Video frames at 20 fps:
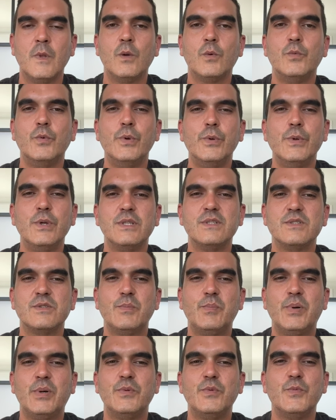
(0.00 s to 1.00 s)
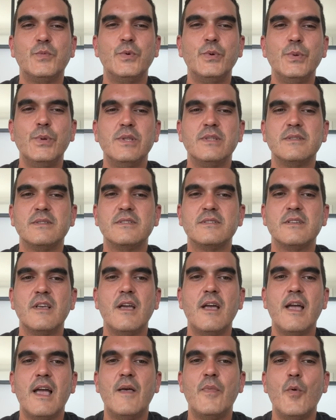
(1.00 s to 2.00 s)
Ruins upon ruins,
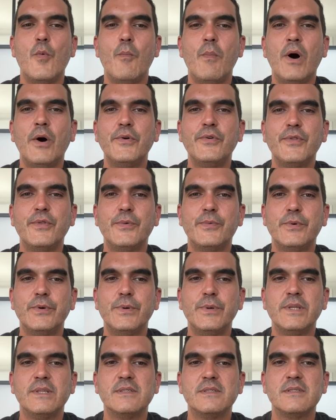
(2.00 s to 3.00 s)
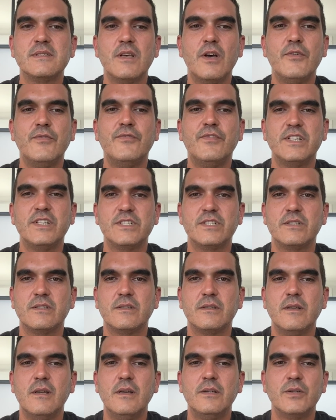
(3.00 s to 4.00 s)
and among the ruins a
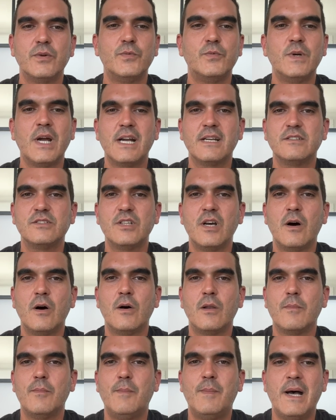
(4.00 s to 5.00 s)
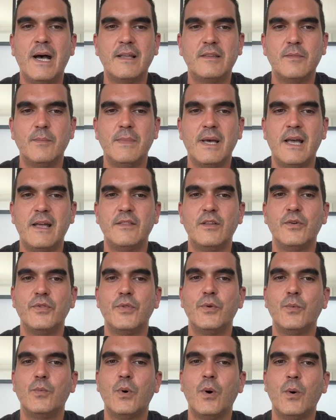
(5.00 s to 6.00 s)
vision, a rag doll, Batman on
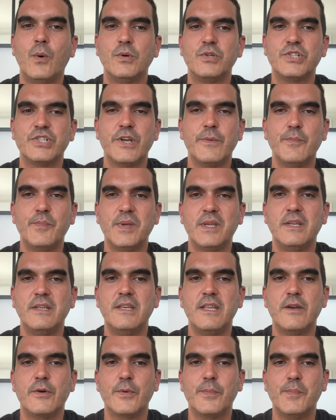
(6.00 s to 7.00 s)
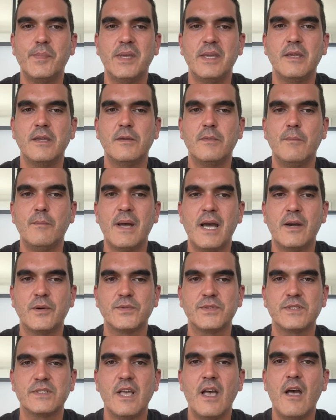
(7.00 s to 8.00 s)
the wall jumping near a pink
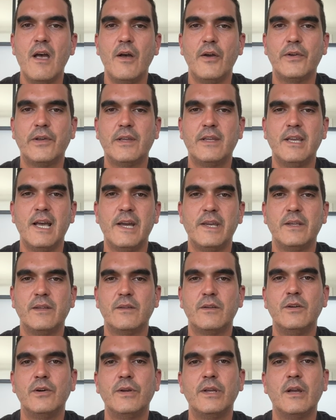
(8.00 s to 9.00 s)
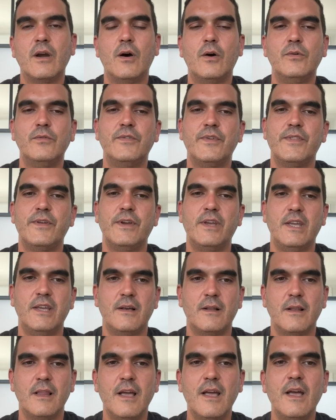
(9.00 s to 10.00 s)
mouse, a kite going over the
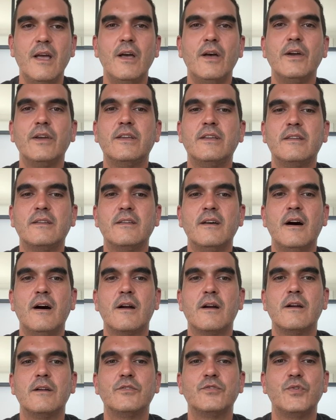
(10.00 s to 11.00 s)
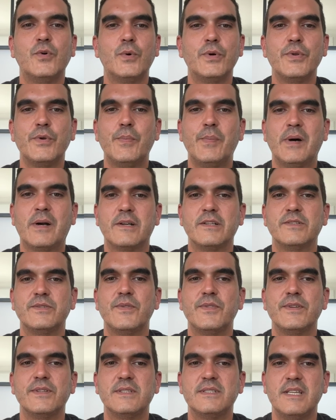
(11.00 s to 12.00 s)
hill, a guitar torn apart
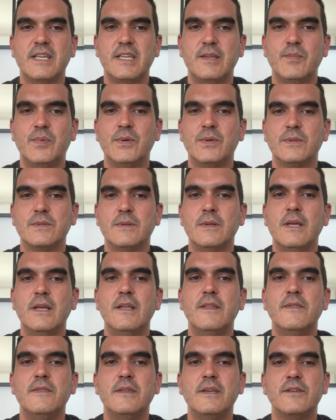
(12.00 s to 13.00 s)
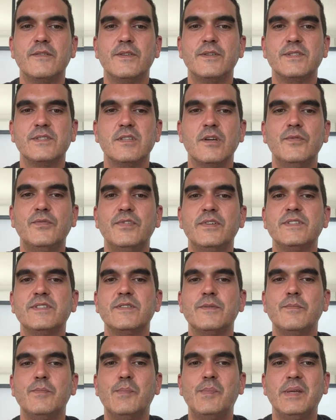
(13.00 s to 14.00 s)
on the table, near the sofa
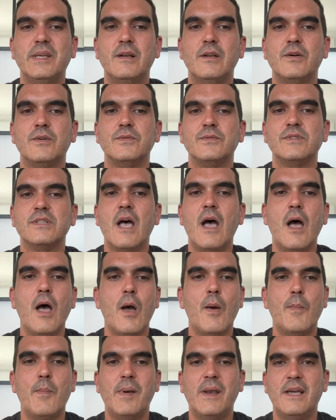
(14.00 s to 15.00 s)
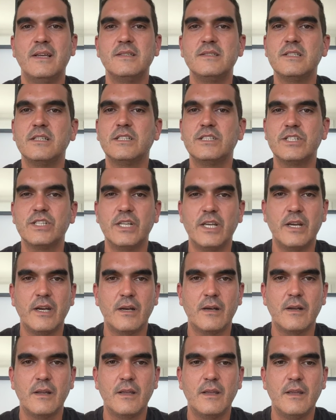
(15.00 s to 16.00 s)
some pillows, a plastic
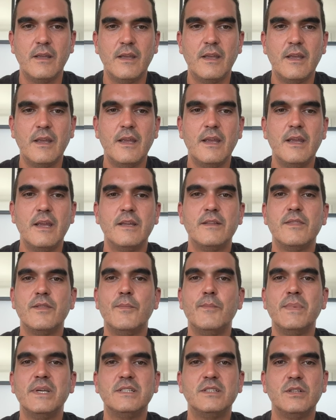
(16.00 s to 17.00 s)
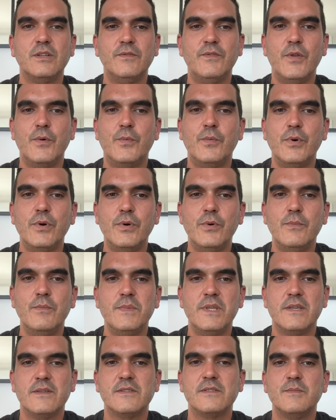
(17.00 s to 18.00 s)
chair. In the middle of the room,
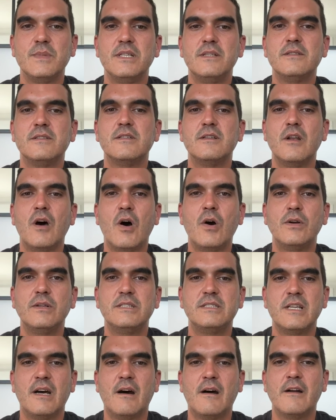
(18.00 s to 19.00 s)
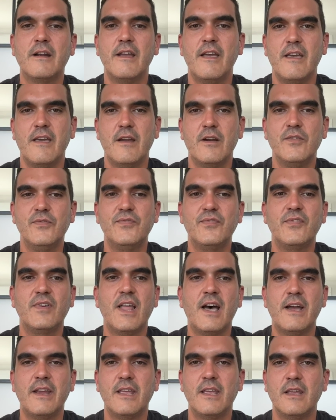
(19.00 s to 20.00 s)
Yasmina's long dark hair
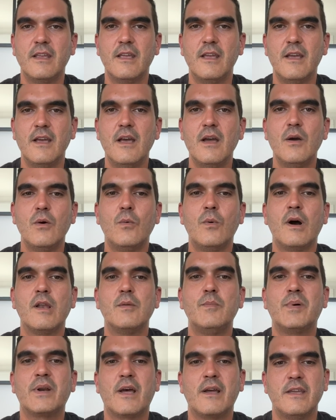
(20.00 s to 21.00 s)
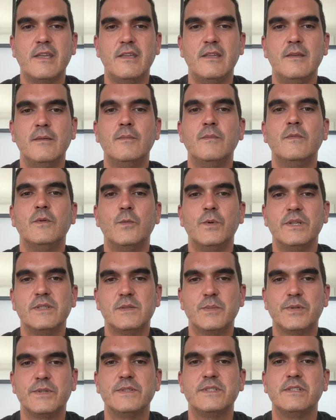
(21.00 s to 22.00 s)
flying, while Brahim
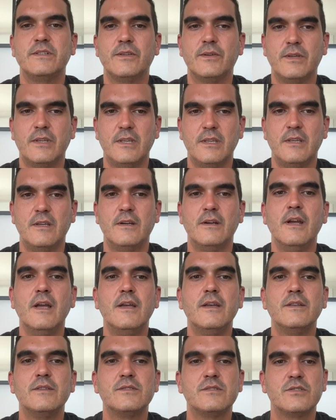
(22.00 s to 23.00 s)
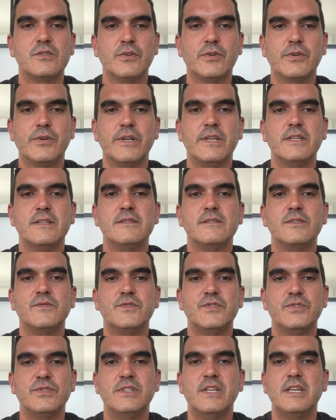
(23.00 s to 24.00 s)
whispers in her ear stories
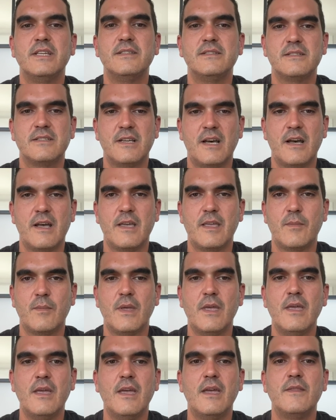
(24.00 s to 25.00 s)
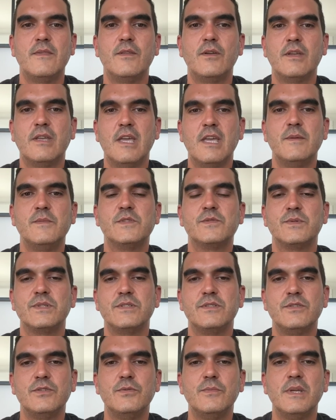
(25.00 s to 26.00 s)
of today's time and the games
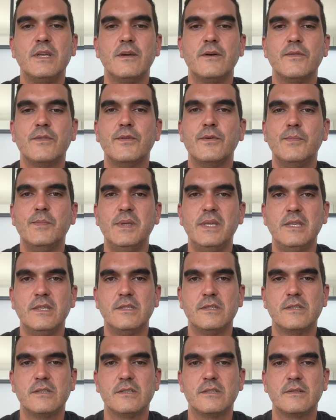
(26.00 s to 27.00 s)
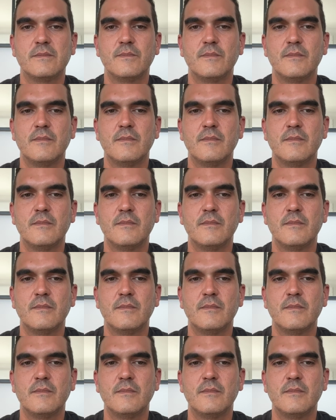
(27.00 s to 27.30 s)
resuming on the beach.